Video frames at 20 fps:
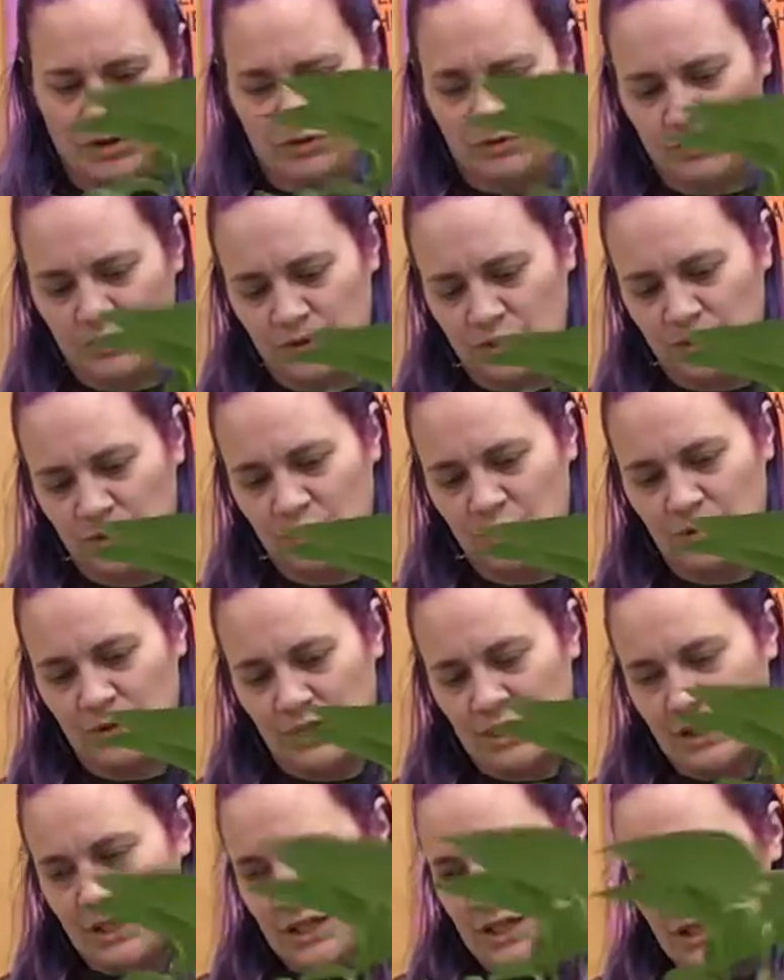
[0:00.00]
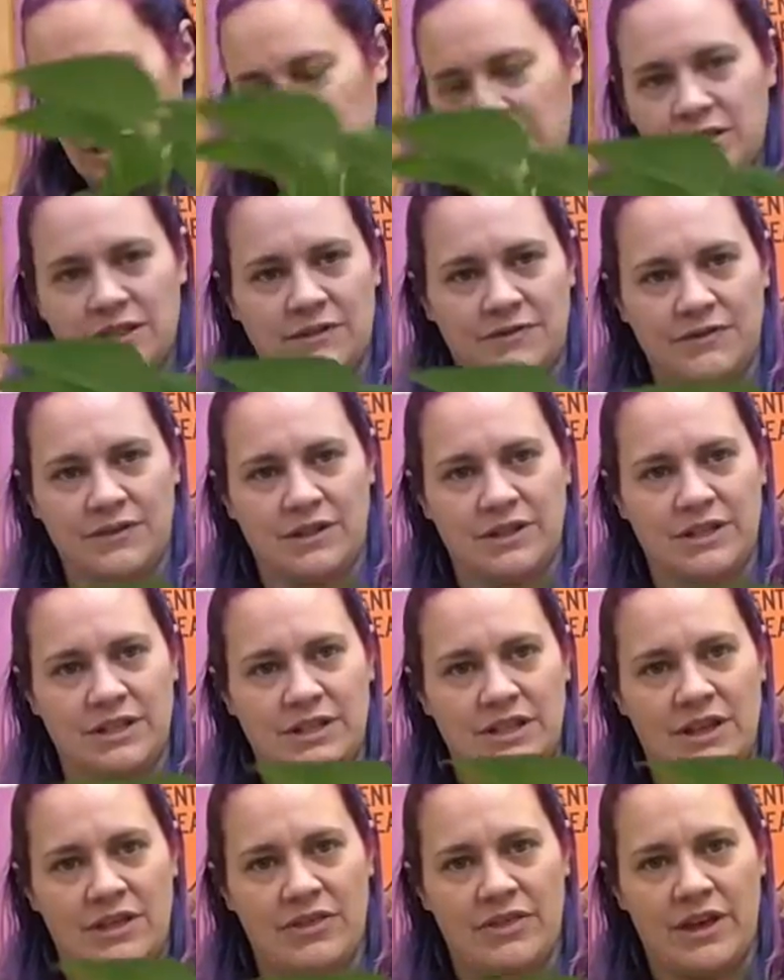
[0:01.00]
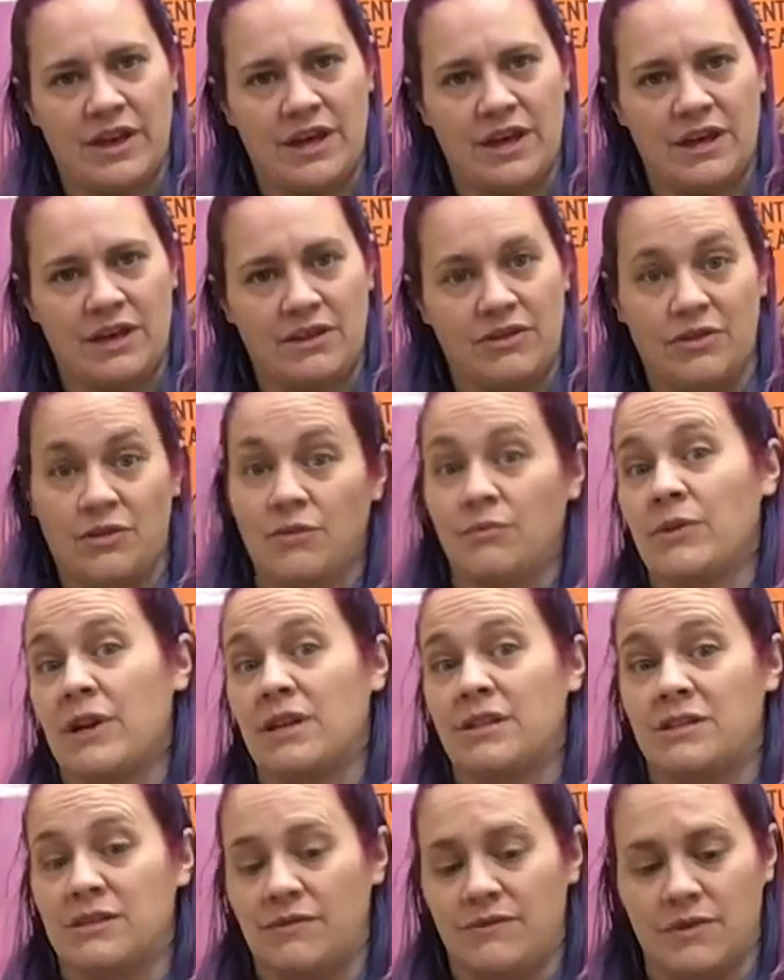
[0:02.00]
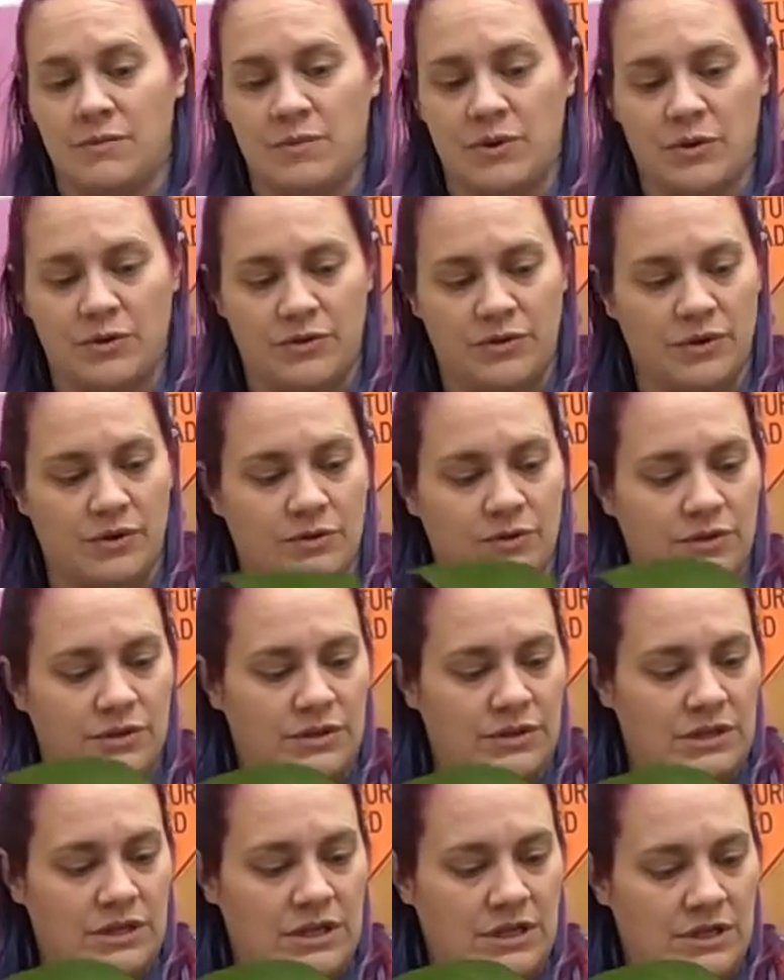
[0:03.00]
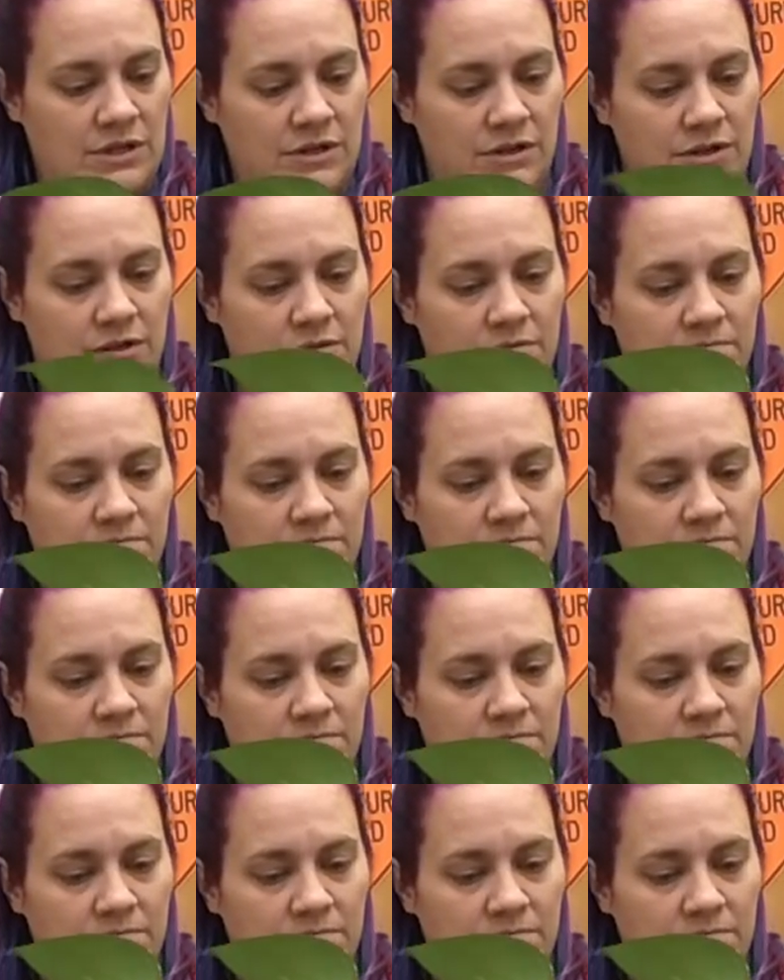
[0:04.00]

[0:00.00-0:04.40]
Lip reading: grew different than the rest of the pothos here.